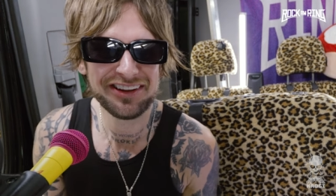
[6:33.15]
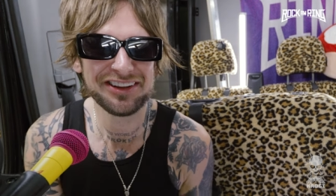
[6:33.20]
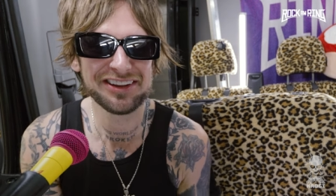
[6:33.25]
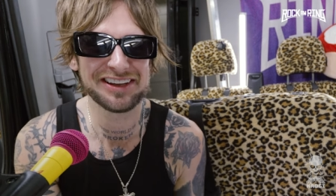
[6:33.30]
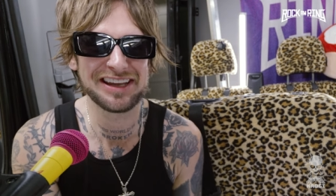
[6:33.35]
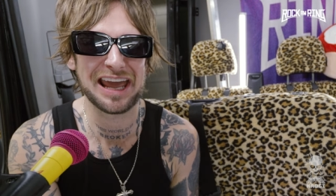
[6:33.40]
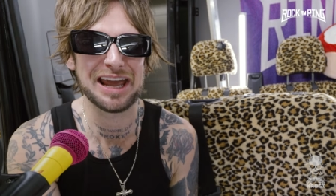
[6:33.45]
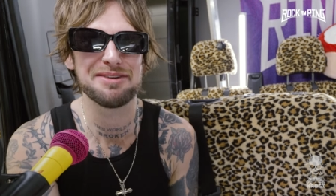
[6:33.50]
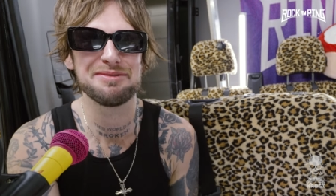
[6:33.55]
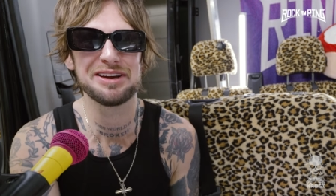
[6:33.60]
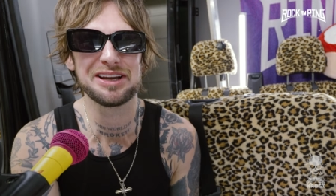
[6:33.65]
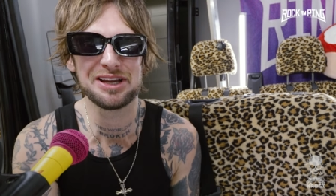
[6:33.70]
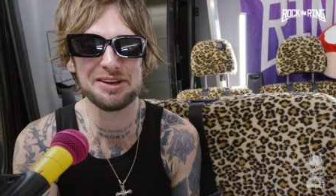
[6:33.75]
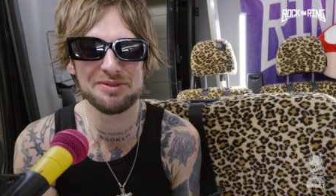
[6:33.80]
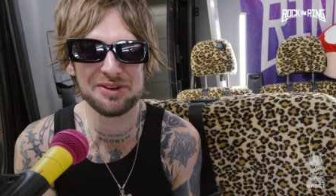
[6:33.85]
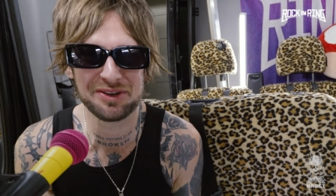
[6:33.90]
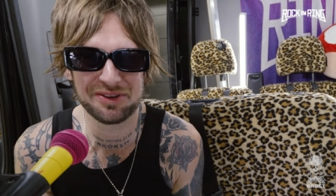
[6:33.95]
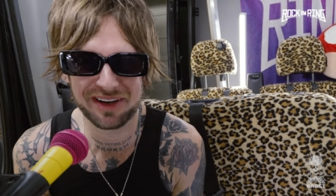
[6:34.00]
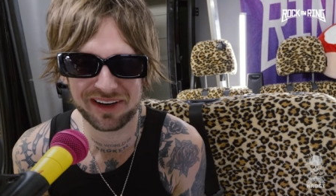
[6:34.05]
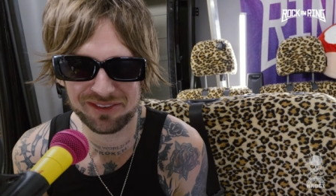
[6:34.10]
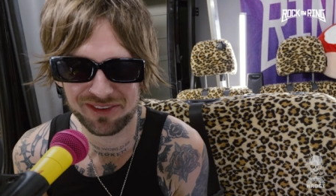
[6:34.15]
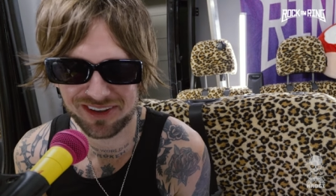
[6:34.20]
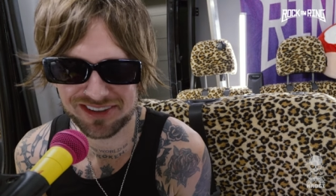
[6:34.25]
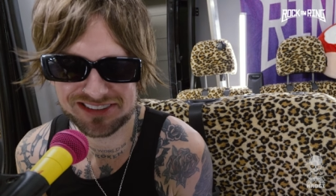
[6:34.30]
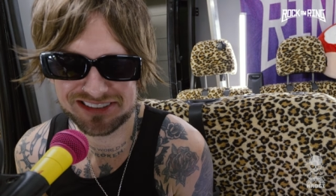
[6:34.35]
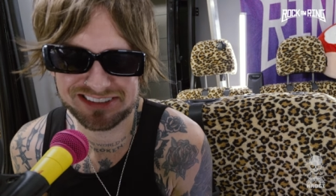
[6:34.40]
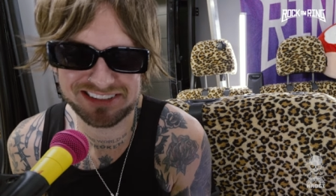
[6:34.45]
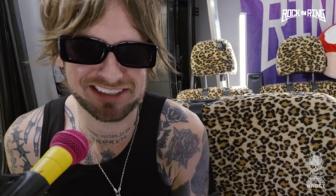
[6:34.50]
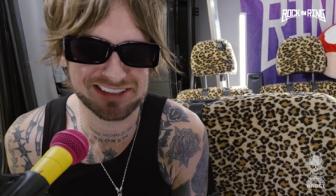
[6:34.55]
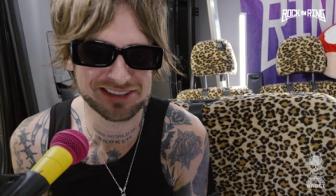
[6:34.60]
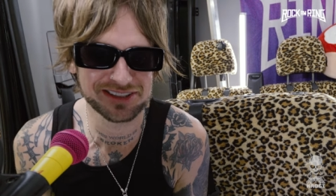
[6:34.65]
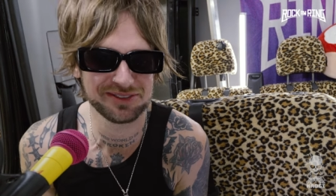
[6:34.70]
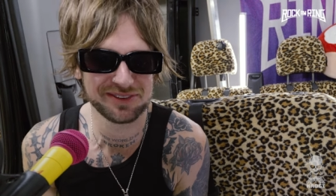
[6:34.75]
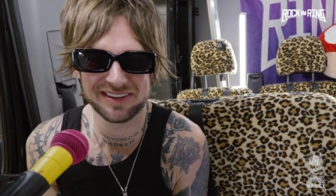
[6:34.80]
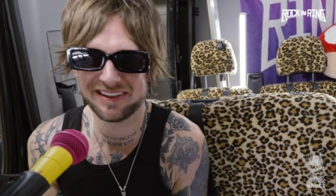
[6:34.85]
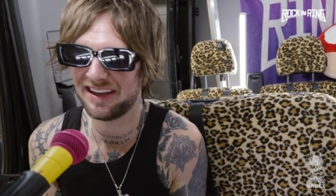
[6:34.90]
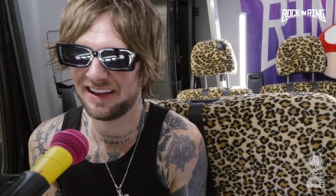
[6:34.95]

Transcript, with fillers: You're the gaming community watching this will be